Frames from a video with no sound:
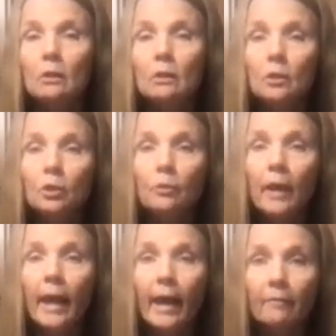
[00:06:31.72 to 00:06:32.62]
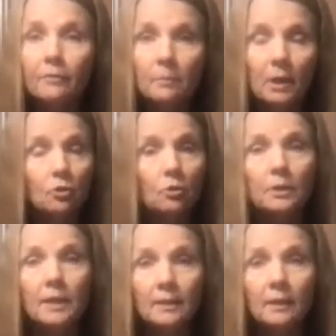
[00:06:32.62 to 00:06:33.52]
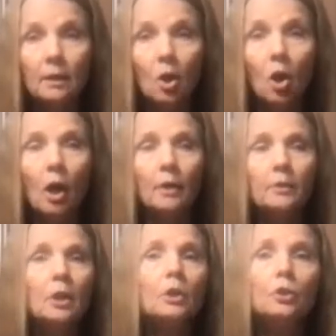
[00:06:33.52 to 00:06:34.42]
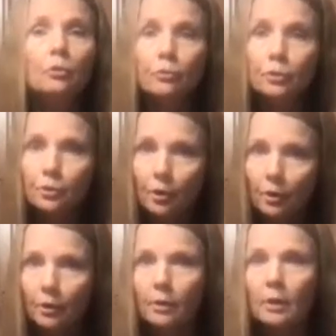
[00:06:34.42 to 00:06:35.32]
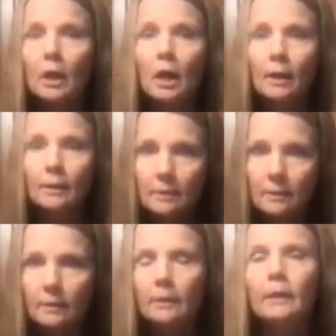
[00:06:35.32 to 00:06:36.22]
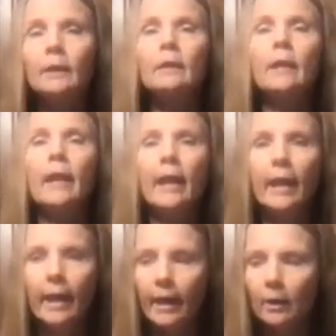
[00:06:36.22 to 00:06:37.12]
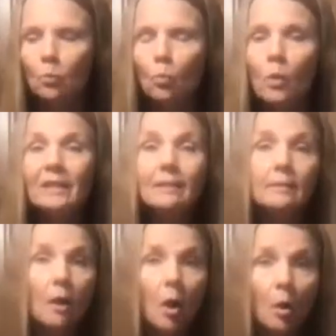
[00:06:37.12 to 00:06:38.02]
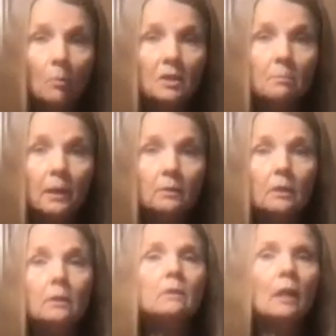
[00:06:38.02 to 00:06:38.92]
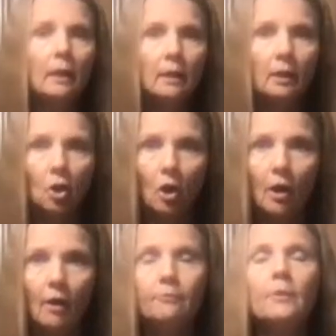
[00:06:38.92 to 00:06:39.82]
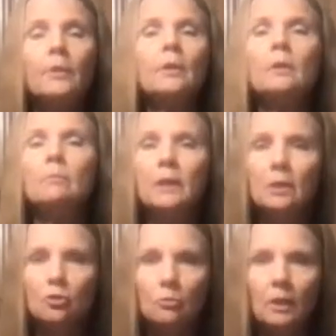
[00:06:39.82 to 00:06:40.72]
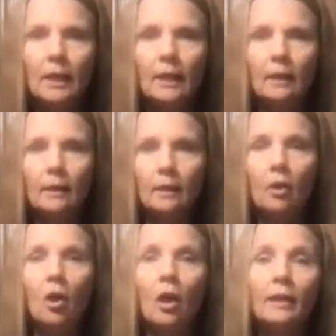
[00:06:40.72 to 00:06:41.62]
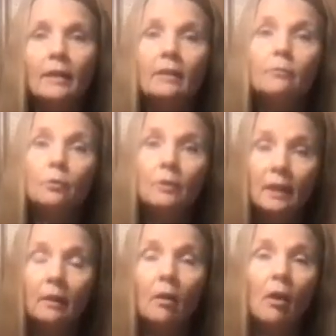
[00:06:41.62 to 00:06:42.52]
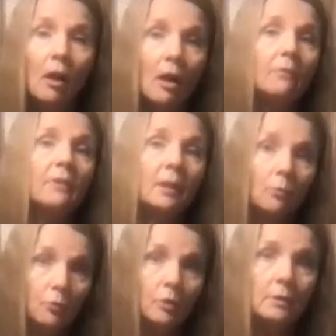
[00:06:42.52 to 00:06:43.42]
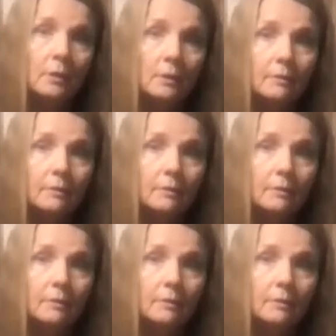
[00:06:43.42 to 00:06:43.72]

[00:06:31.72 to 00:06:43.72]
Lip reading: you have to make sure it doesn't get hot. You stir constantly. And once it's almost melted, take it off, because you cannot get it hot. If you get it hot, then it ruins it.